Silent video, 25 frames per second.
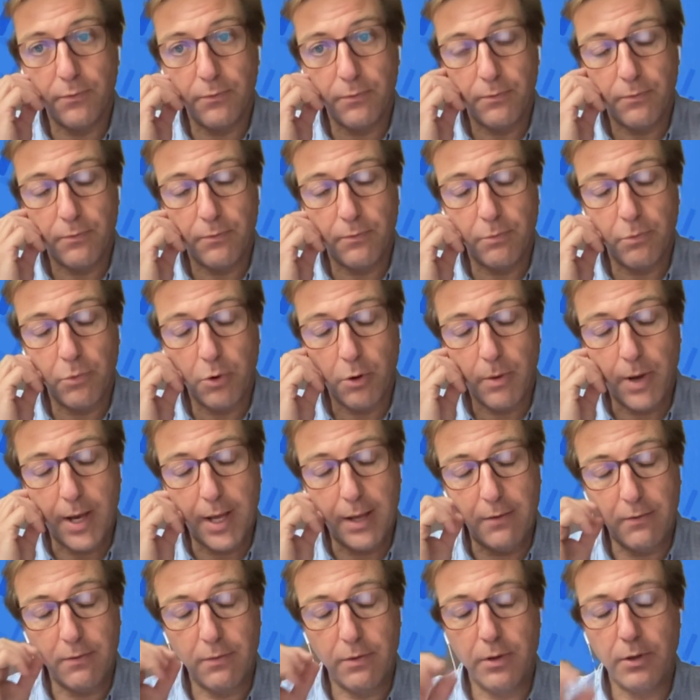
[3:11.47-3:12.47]

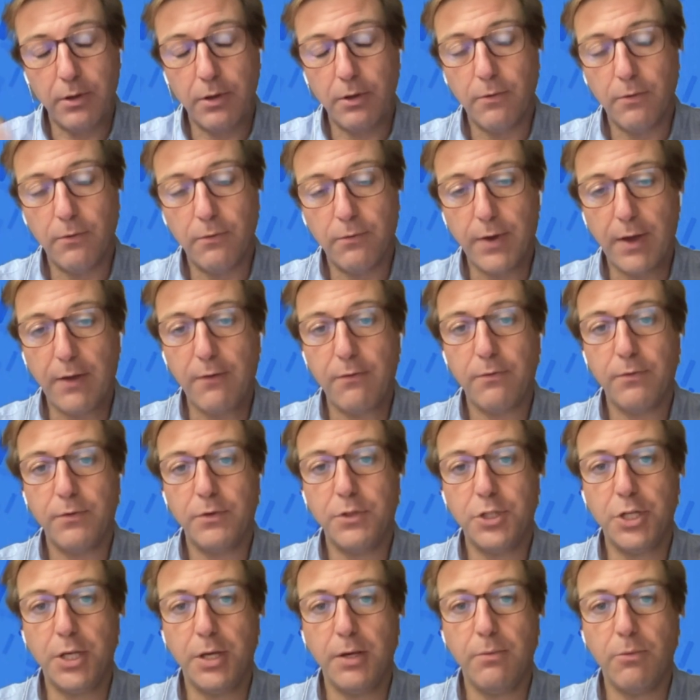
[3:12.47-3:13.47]
mobile
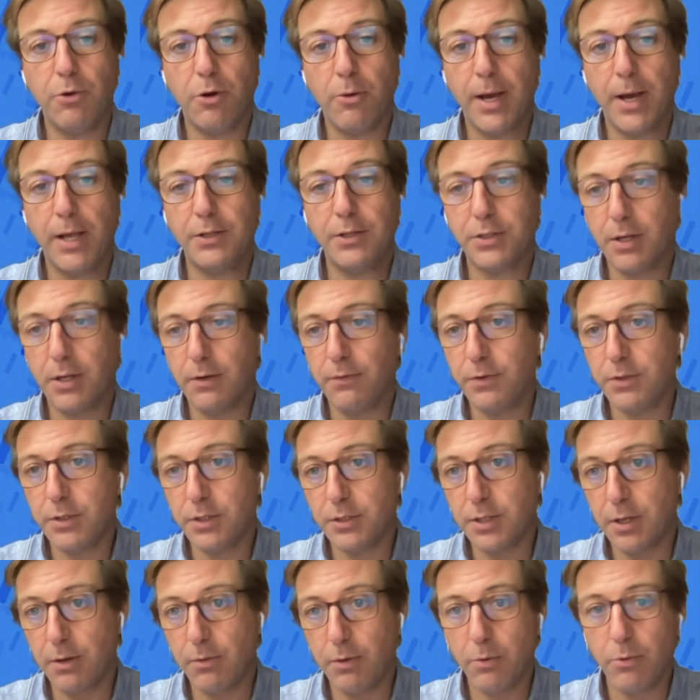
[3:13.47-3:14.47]
5G mobile services
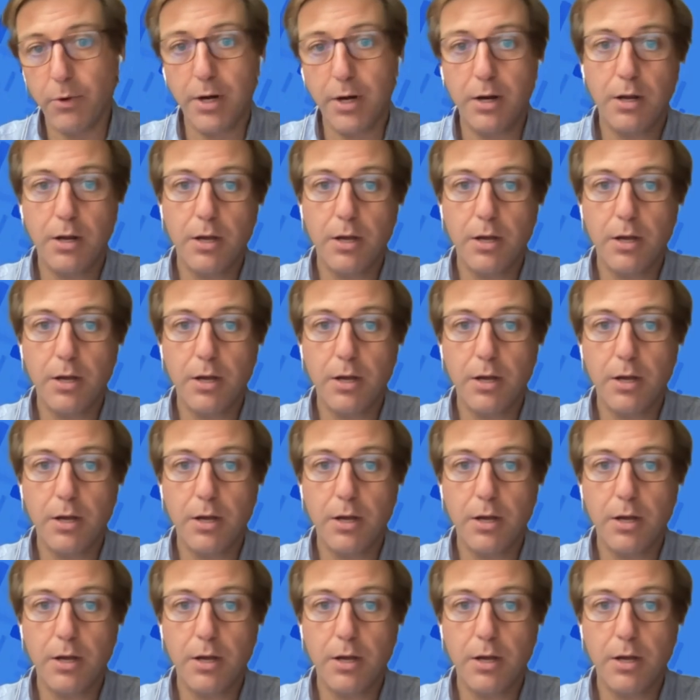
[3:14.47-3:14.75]
everywhere.